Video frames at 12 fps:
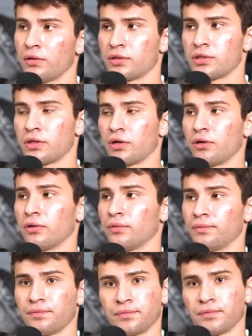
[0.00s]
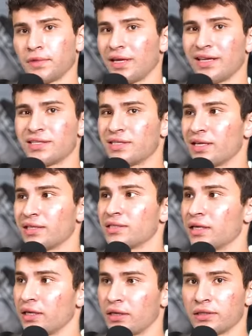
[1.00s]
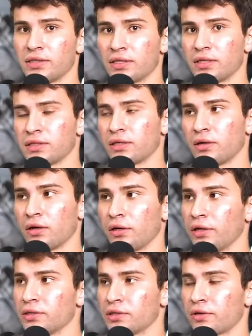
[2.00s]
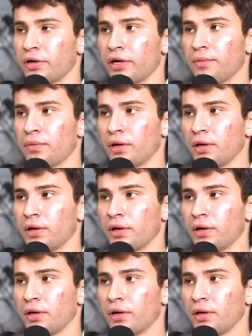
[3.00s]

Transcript: So it's it's inconsistent on Instagram,